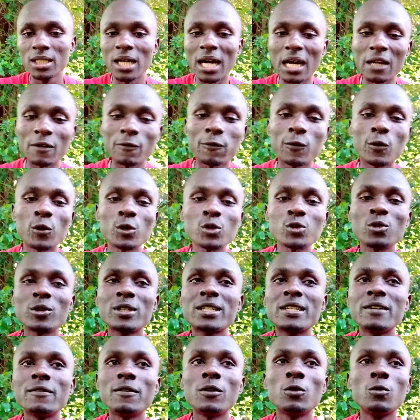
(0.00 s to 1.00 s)
And of course,
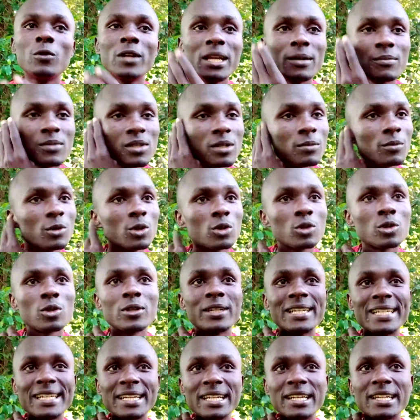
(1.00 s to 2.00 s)
whatever William Samuto
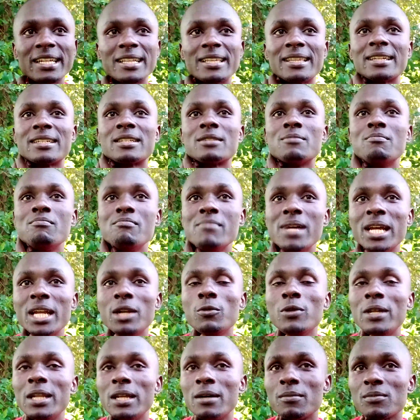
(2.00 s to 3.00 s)
did that made
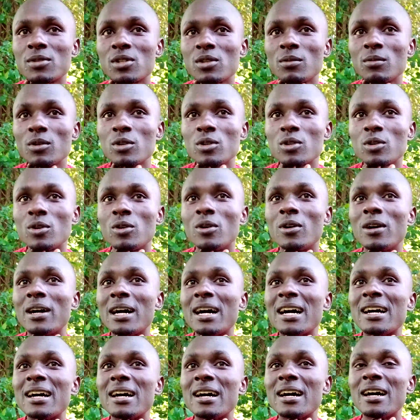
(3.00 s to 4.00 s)
William Samuto
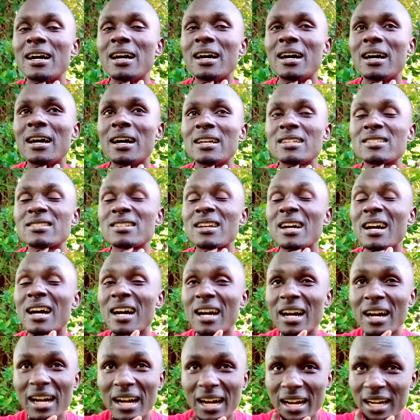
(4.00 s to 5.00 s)
uh, uh, as
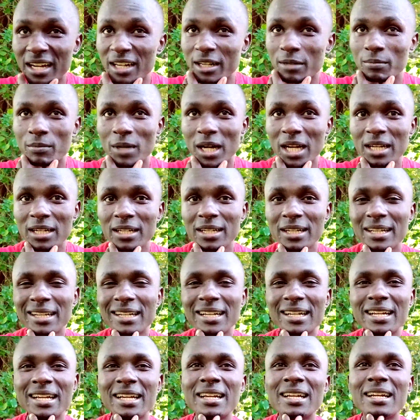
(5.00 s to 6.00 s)
an angry man
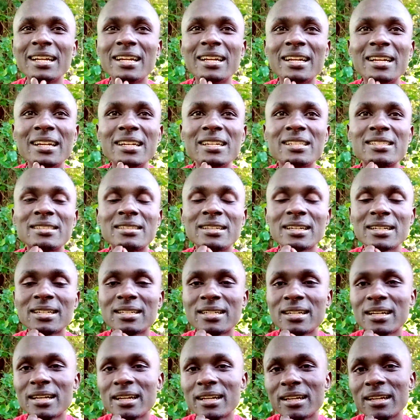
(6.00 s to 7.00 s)
is
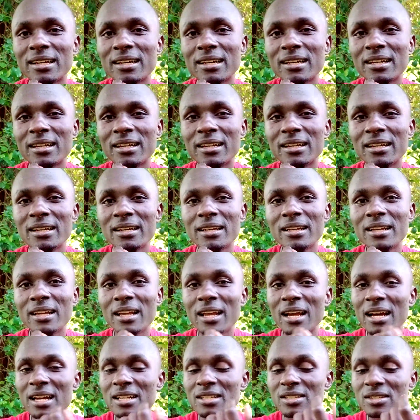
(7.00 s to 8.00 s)
that uh,
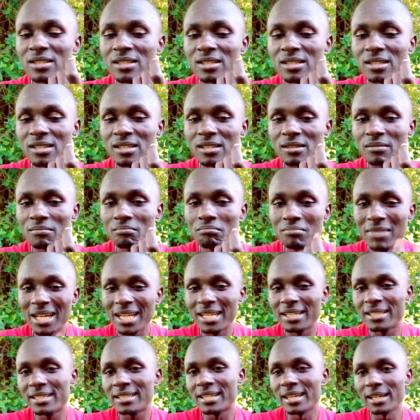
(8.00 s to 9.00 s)
he has
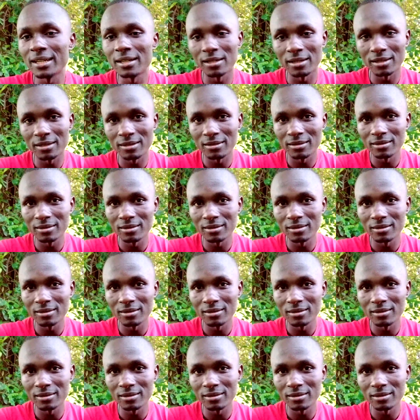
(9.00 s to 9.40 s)
maintained